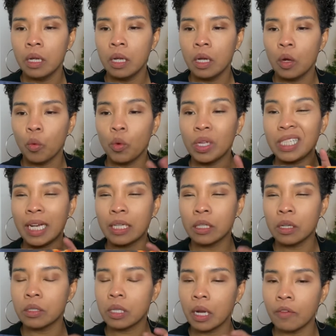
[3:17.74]
with
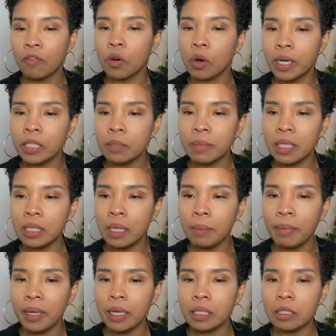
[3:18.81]
Tesco's kind of Christmassy
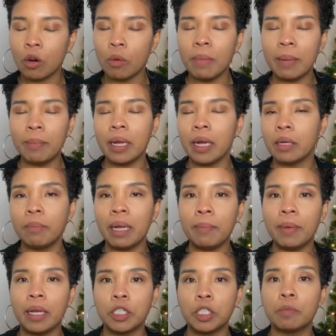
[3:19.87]
bits, or maybe
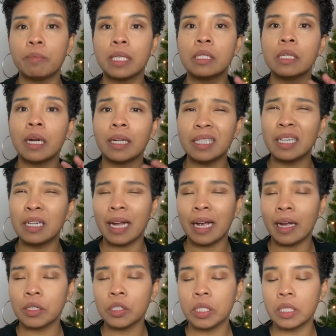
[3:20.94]
I just missed it. I
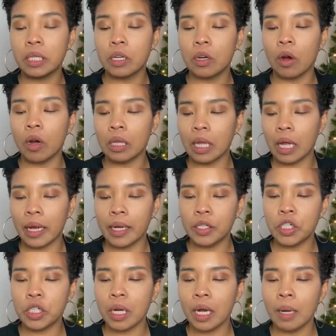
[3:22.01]
actually did an online
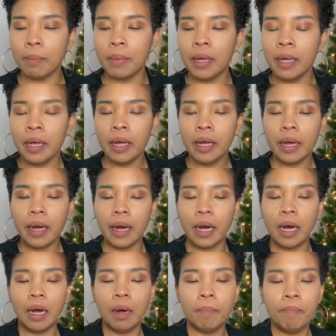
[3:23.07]
shop,
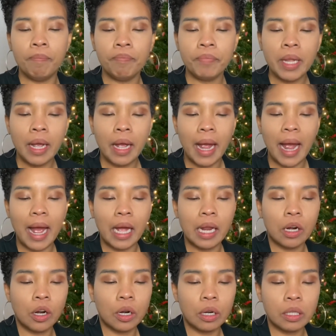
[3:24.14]
and
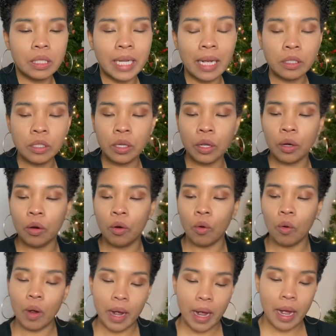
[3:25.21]

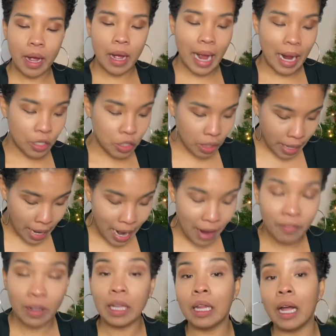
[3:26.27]
Tesco actually have
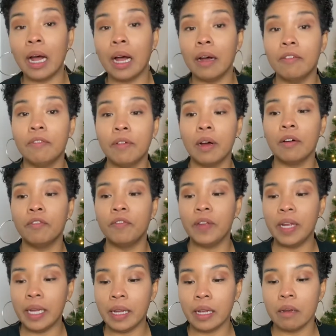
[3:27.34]
a lot of
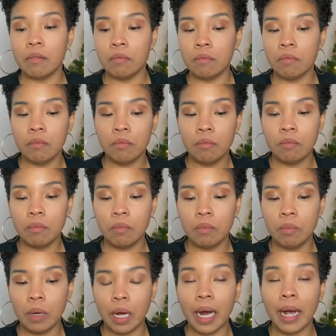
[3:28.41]
vegan
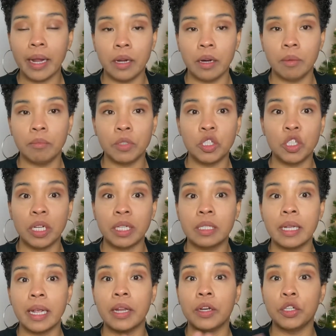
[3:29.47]
items just
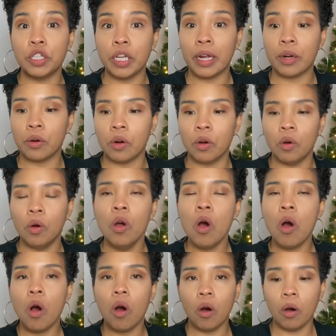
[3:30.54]
in general
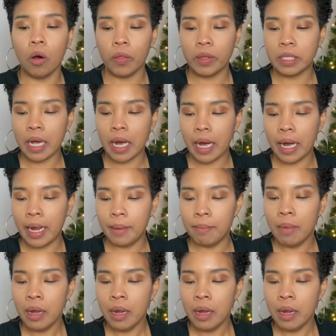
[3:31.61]
all the time.